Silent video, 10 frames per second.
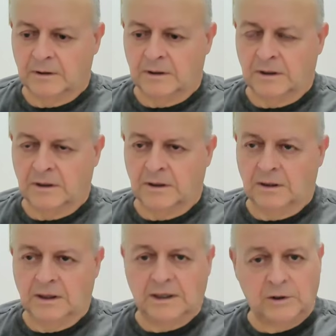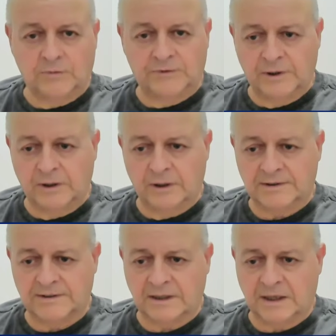uh, any of the
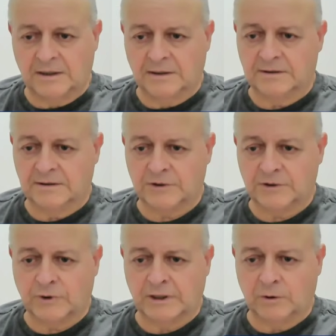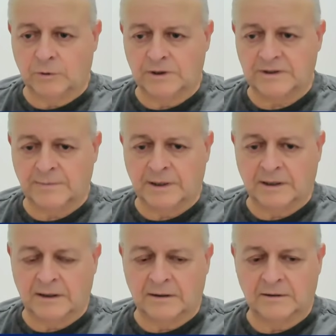sides, Israel or
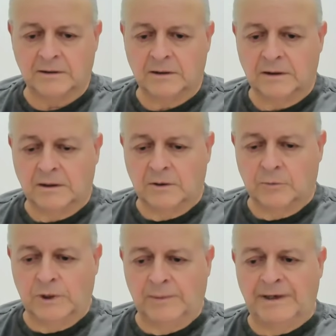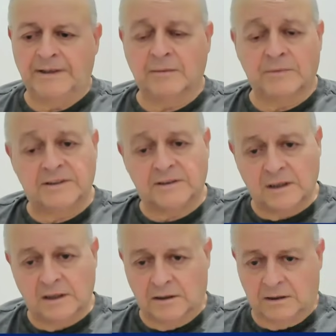Hezbollah, will make a
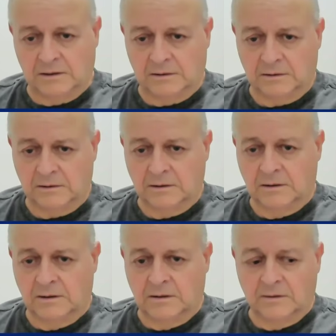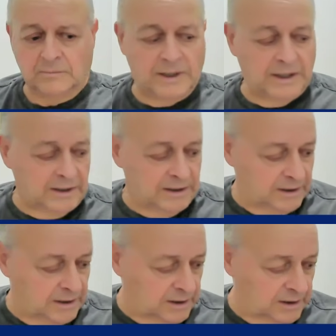mistake by
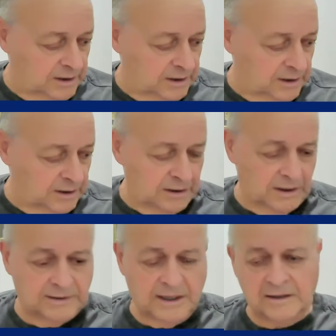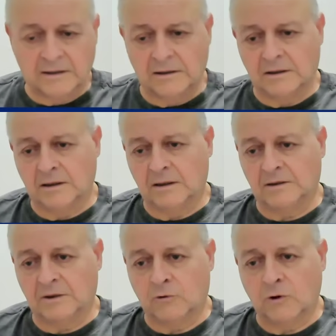uh, attacking
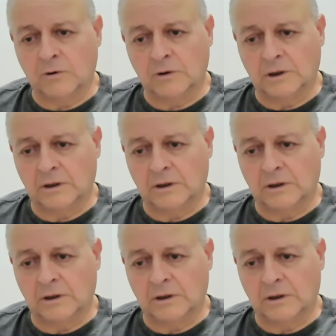uh, the wrong